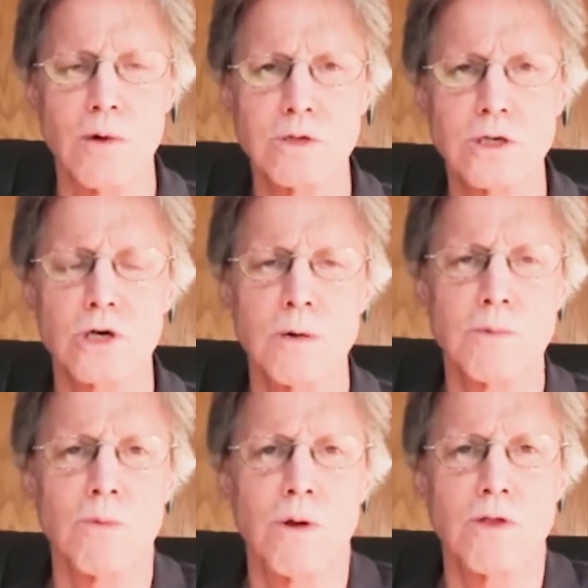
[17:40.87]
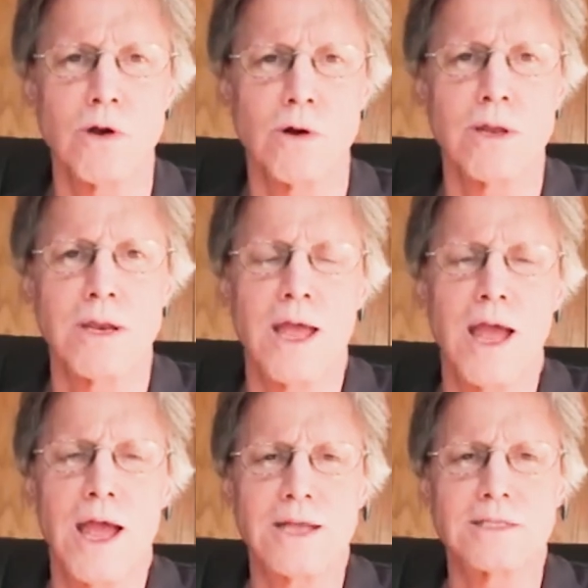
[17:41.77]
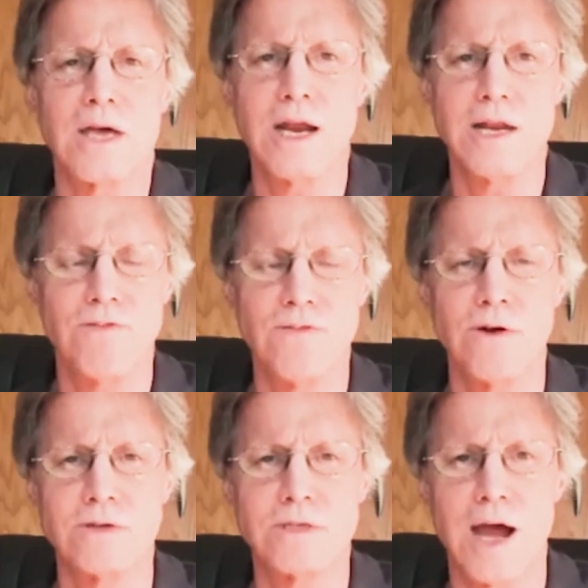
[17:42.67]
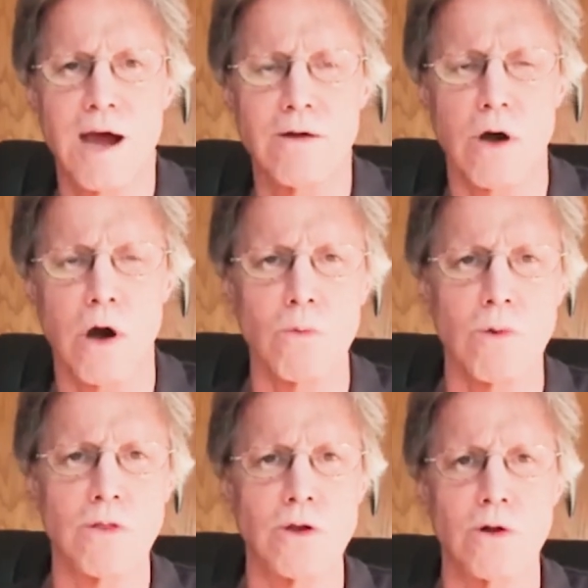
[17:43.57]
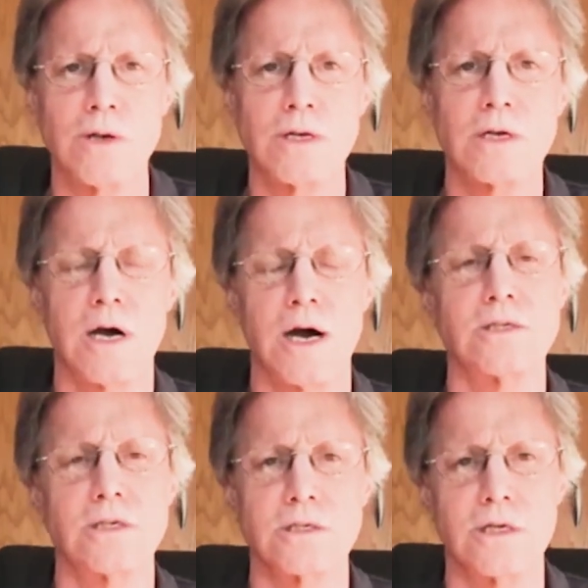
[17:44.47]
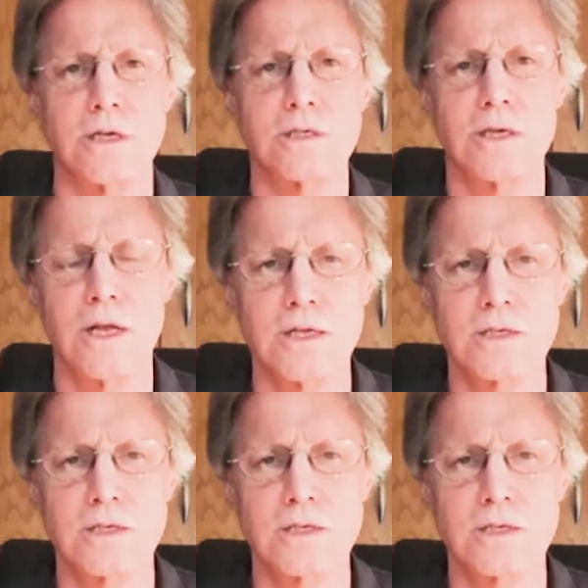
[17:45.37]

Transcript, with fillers: It will determine whether you're in anxiety, fear, and doubt, or whether you're in consciousness.